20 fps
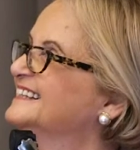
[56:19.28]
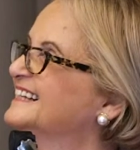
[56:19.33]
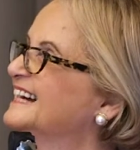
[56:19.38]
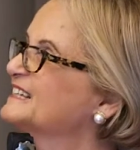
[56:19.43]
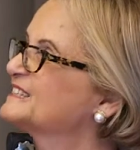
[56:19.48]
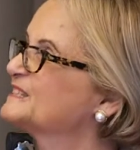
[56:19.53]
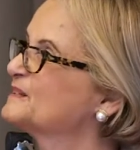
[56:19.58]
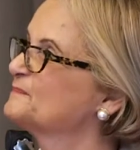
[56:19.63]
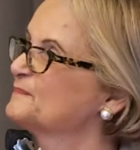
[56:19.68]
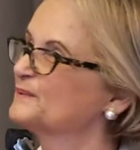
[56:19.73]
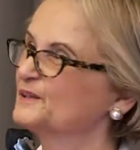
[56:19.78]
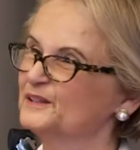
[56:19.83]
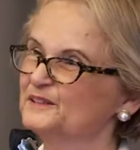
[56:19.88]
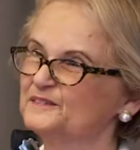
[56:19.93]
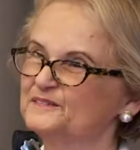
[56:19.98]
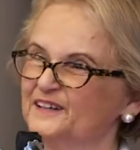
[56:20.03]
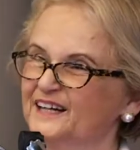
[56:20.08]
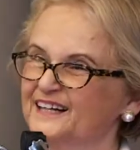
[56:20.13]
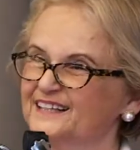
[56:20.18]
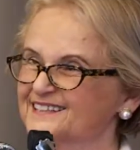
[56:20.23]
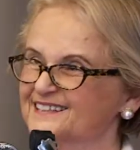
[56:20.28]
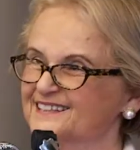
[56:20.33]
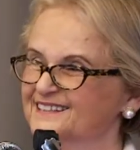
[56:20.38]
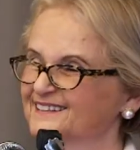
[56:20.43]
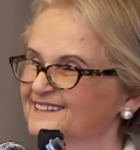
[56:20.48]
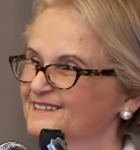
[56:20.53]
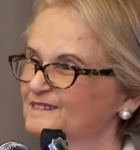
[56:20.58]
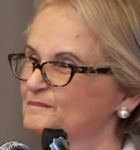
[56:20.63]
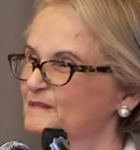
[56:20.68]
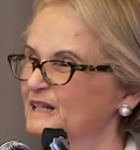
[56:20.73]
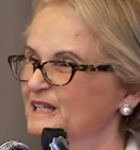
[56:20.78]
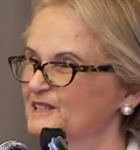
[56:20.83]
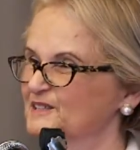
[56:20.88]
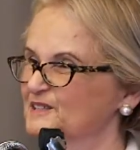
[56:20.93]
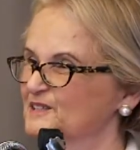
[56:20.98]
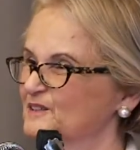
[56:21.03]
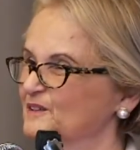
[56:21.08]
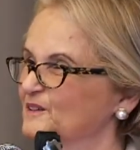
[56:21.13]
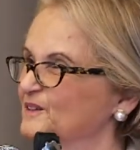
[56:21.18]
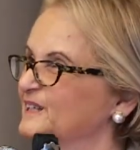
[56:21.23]
That's a perfect
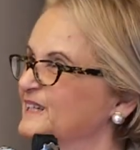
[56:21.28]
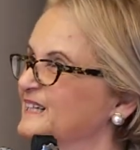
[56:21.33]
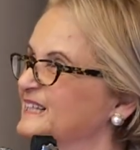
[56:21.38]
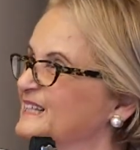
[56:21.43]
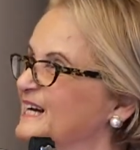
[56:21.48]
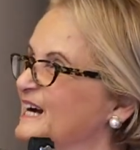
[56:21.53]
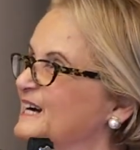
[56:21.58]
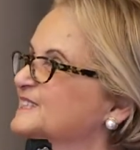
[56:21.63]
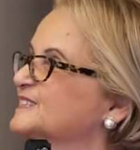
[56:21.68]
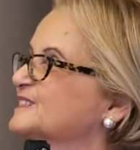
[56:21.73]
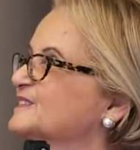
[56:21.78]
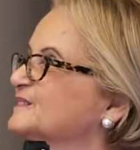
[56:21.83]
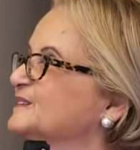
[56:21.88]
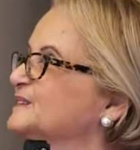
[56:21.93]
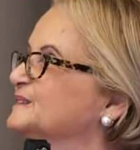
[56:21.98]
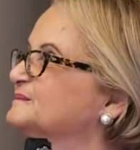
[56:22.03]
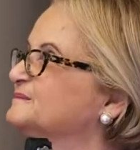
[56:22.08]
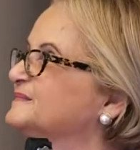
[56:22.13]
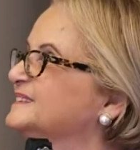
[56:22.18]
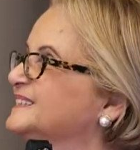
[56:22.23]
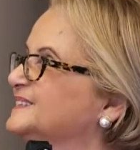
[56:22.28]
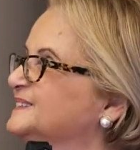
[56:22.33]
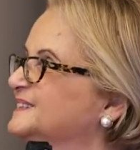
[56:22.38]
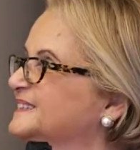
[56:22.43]
Montessori classroom.